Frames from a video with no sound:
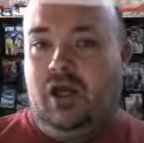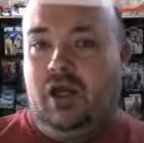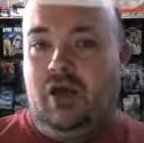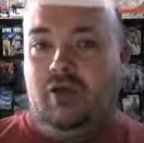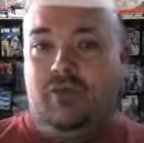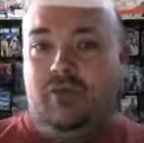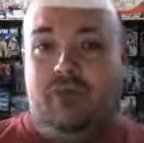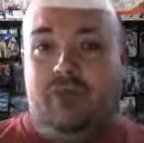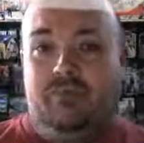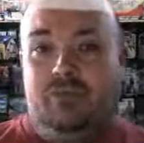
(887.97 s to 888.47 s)

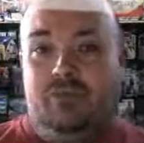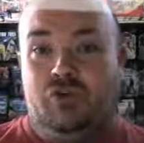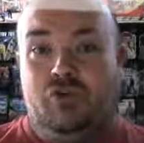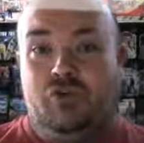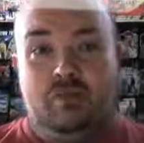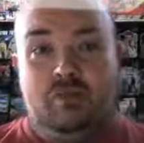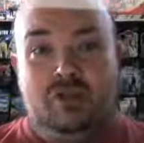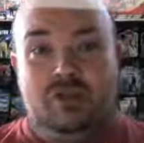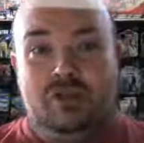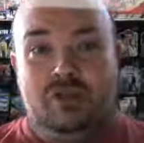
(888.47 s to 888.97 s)
Okay,
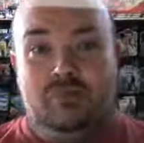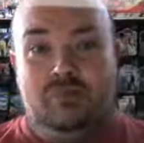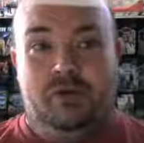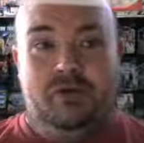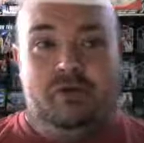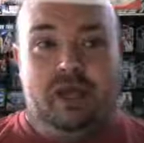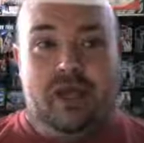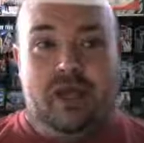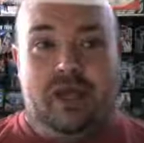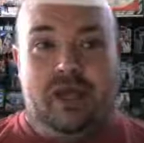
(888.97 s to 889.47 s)
dropped a little bit
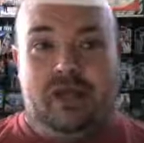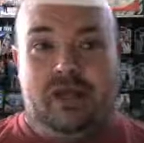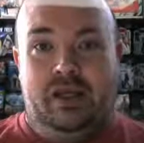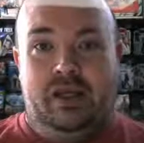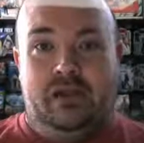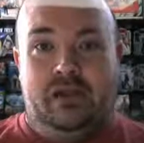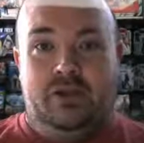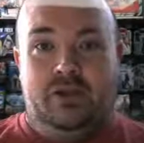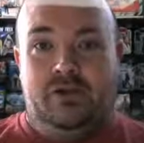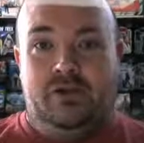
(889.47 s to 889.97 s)
of an edit
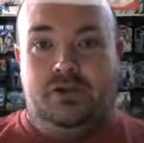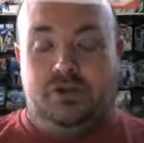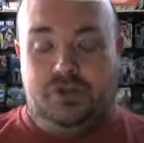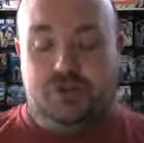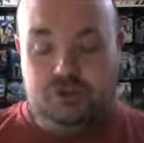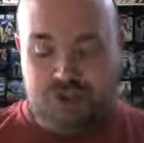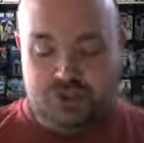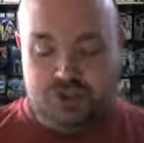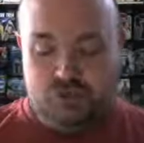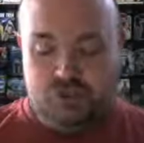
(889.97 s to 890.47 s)
in there
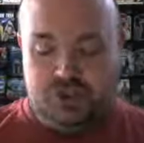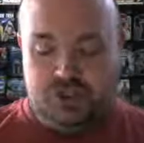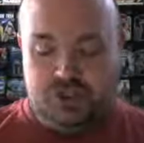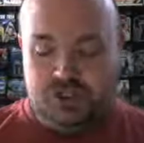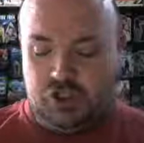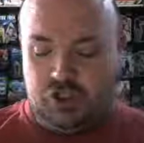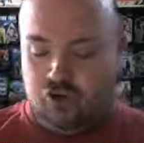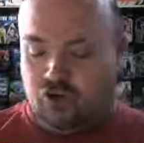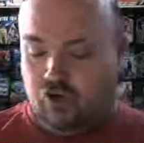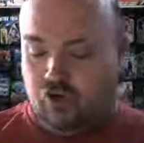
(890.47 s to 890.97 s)
to
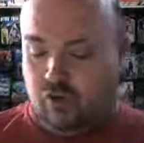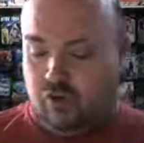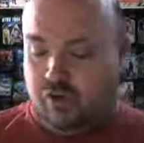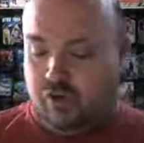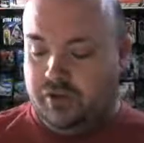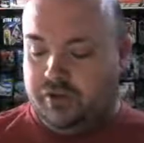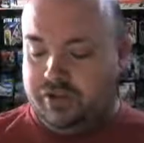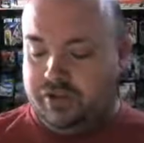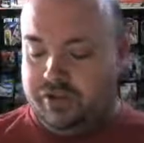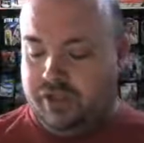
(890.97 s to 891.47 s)
switch
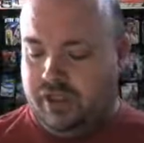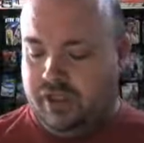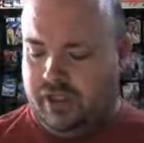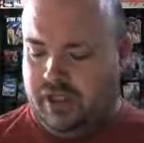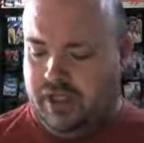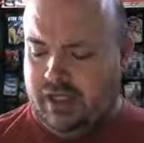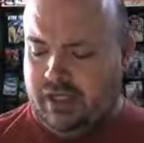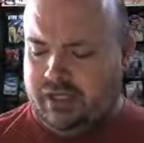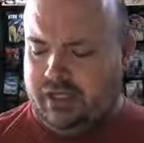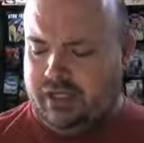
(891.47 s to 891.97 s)
controllers,
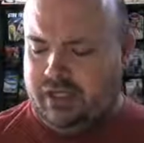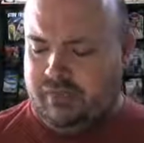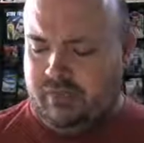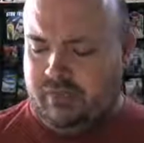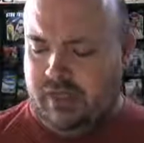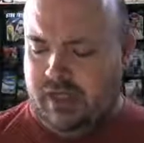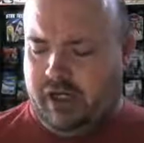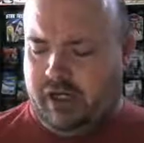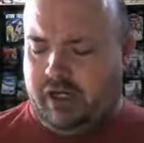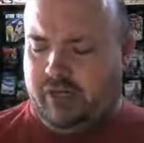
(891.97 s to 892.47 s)
since
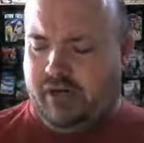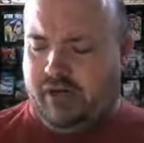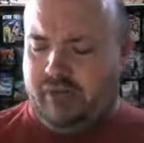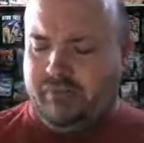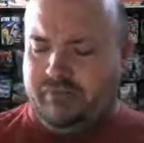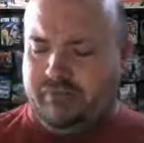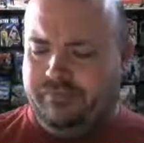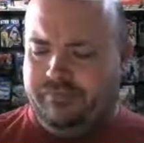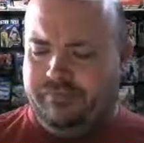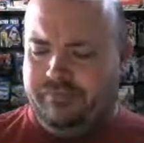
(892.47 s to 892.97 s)
my
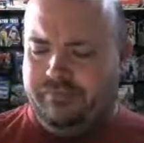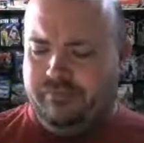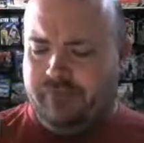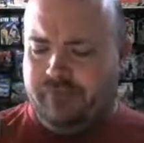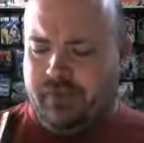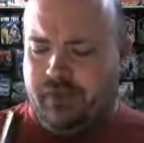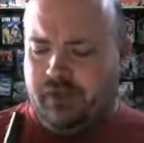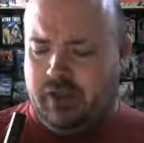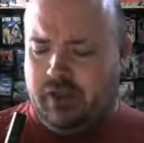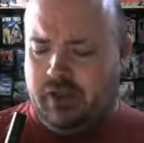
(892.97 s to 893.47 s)

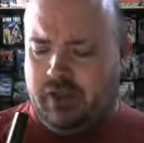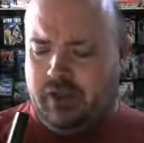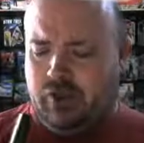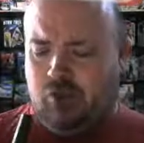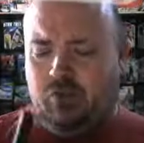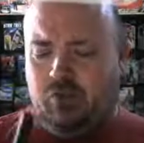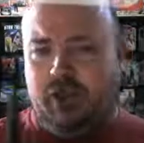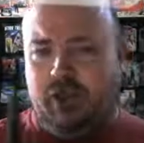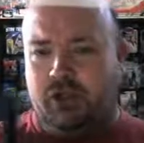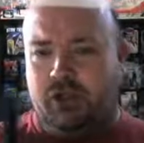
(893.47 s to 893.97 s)

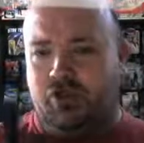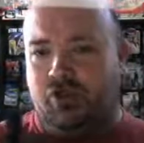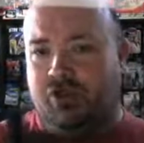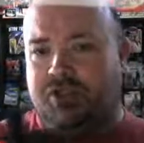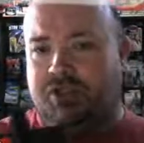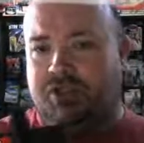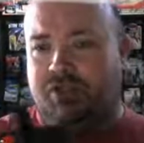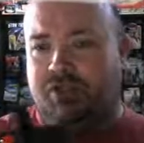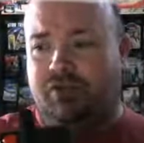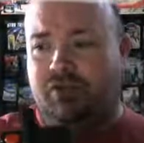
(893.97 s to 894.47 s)
normally
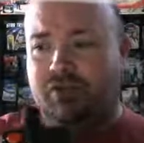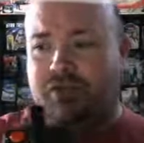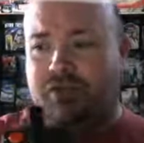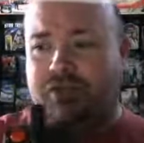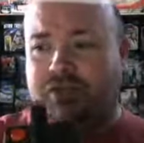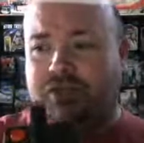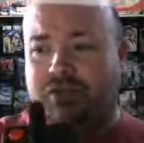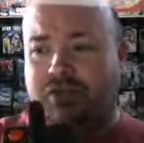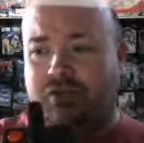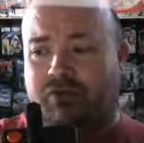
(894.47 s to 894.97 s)
trusty
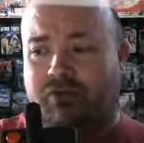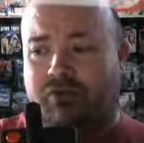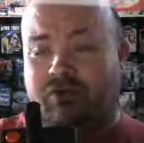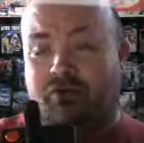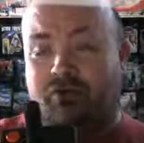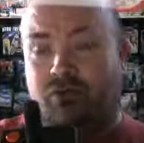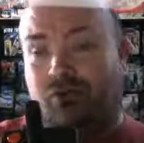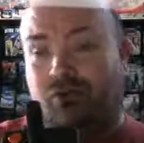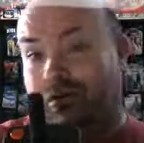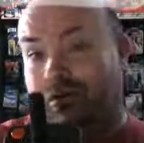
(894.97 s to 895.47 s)
2600
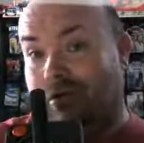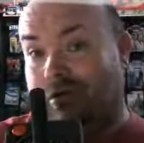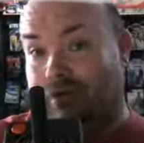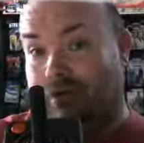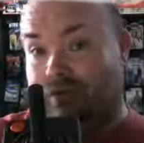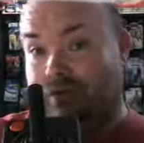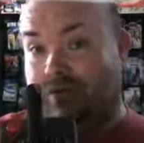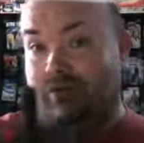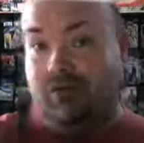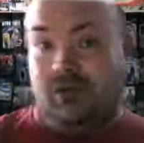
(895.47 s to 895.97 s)
controller
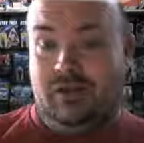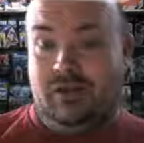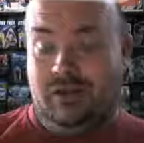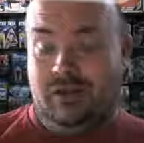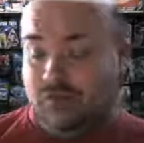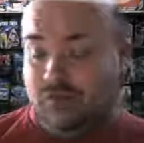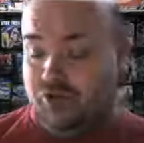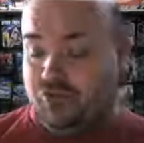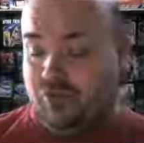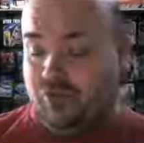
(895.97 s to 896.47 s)
was giving me a
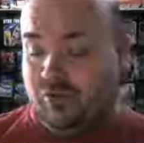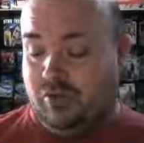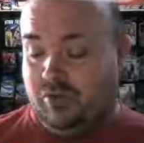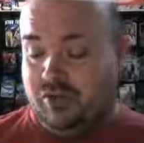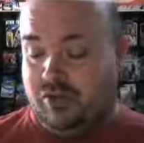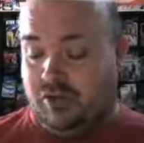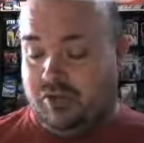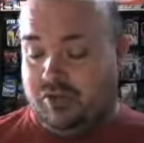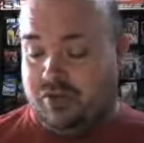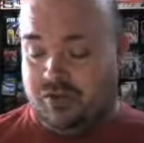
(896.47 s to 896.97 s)
little bit of trouble
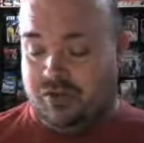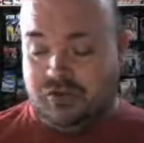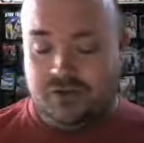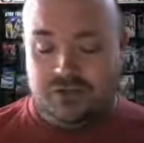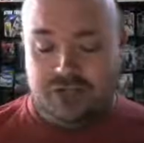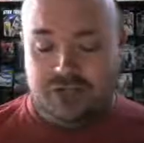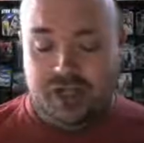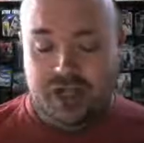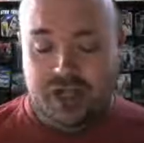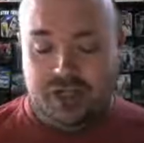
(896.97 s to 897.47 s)
during Mr.
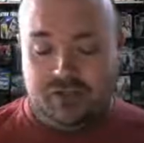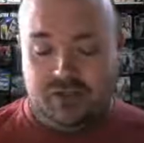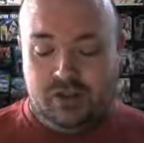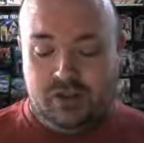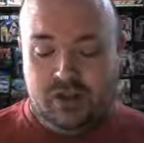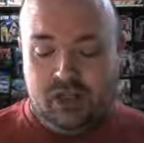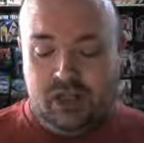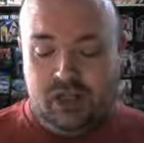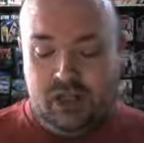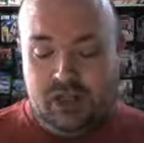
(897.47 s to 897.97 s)
Doo's Castle.